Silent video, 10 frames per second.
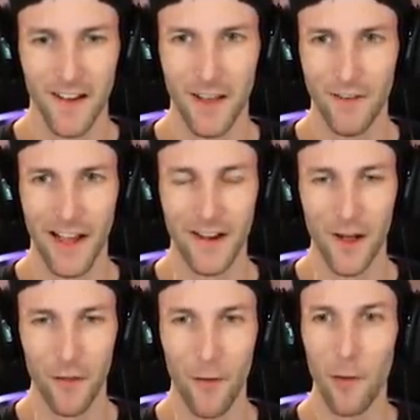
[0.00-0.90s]
Okay, we got
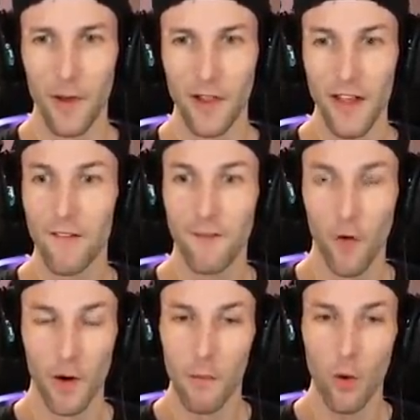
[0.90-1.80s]
another one. We only have
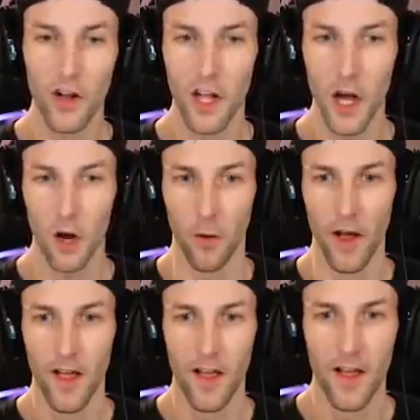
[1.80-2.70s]
four more to go.